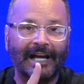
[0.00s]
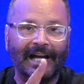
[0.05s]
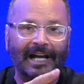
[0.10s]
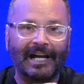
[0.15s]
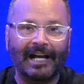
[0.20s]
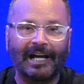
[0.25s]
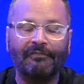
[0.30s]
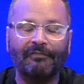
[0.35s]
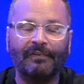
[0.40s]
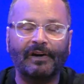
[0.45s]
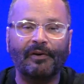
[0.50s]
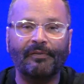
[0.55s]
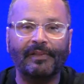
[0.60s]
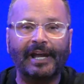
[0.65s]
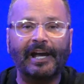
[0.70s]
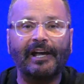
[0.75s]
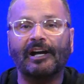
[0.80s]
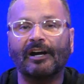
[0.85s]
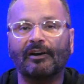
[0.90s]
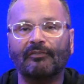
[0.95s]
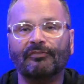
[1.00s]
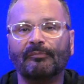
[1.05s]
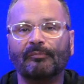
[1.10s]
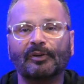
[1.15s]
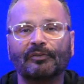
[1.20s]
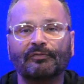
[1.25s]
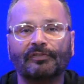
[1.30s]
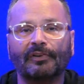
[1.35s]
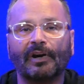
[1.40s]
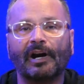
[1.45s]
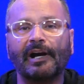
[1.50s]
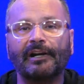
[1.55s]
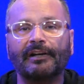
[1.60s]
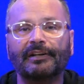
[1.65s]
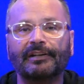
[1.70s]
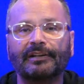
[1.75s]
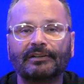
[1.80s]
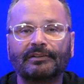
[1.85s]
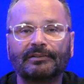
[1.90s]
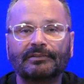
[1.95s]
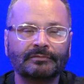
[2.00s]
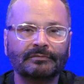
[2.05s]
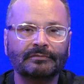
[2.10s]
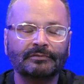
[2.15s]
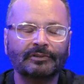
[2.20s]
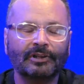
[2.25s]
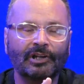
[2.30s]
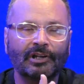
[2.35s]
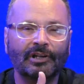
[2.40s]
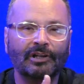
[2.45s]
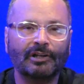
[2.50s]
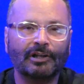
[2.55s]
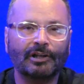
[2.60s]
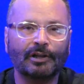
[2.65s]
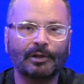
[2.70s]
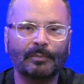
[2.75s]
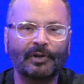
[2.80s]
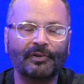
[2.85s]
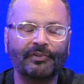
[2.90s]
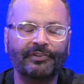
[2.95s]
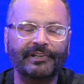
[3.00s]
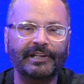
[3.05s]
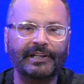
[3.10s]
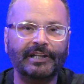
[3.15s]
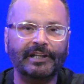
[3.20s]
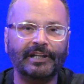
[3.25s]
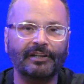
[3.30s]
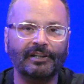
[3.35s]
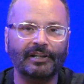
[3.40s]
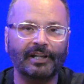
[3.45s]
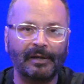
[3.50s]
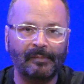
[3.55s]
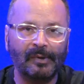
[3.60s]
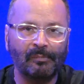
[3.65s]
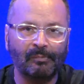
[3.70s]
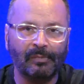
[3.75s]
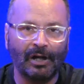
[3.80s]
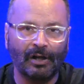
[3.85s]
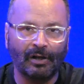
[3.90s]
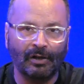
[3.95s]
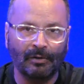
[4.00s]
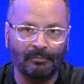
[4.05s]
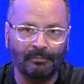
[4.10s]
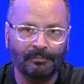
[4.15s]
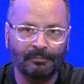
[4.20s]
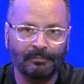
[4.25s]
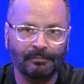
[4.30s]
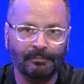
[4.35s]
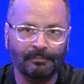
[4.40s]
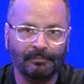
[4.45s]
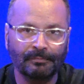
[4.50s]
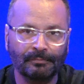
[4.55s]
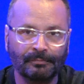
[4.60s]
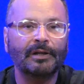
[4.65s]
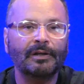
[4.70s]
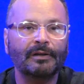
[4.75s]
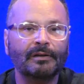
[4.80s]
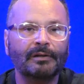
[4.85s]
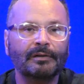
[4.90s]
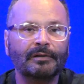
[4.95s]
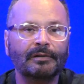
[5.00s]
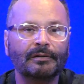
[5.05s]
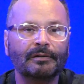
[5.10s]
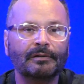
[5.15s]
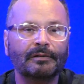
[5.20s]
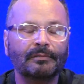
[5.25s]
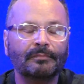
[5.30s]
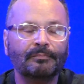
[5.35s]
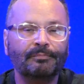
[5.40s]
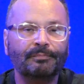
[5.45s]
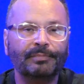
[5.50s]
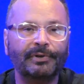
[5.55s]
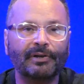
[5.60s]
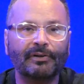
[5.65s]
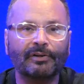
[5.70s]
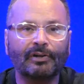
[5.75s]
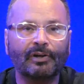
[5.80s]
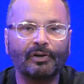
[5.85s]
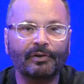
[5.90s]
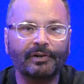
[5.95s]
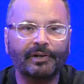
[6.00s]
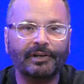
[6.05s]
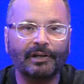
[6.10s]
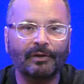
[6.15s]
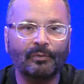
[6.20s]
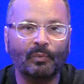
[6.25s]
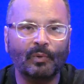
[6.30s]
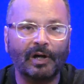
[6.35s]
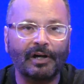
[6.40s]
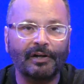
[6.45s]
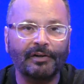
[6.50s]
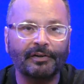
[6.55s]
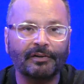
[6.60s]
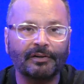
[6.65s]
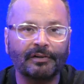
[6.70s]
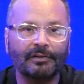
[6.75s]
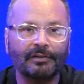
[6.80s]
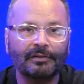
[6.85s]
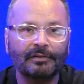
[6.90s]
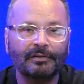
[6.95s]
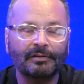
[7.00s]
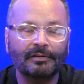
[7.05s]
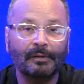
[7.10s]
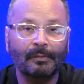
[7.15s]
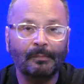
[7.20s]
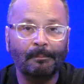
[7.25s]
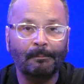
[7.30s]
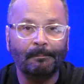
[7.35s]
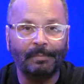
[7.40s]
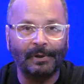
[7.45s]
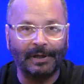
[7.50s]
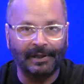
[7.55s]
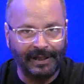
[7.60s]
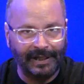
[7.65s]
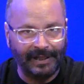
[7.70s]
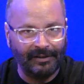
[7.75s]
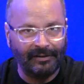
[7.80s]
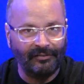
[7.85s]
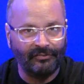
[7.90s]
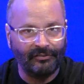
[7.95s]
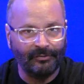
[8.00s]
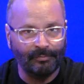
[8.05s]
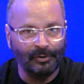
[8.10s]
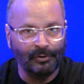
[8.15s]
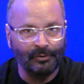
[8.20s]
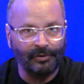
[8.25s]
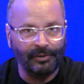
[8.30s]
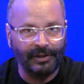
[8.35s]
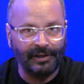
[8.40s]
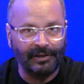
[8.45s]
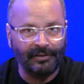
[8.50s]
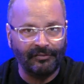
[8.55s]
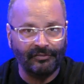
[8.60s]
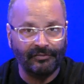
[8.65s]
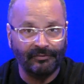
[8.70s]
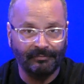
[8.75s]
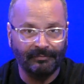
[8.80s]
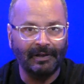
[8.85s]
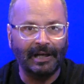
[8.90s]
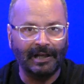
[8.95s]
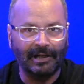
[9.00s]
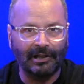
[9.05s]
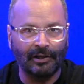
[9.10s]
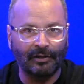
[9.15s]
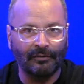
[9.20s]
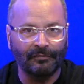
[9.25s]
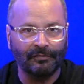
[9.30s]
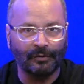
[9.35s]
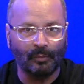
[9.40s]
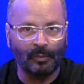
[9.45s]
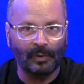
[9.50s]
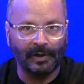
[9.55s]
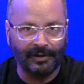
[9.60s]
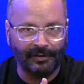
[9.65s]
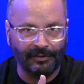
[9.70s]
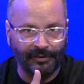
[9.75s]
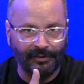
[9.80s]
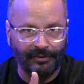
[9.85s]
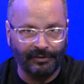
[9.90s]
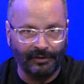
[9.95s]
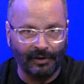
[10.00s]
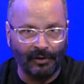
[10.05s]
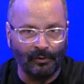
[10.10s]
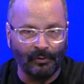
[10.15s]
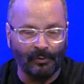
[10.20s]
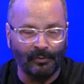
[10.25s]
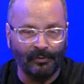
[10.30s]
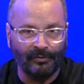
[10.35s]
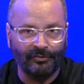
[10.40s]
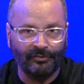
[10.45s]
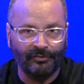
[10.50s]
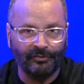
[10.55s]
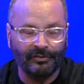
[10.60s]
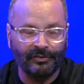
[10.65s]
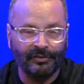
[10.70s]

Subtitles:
I found that out from a friend. Herbal tea and lemon balm, pure coconut water, banana smoothies. I can go for one of those.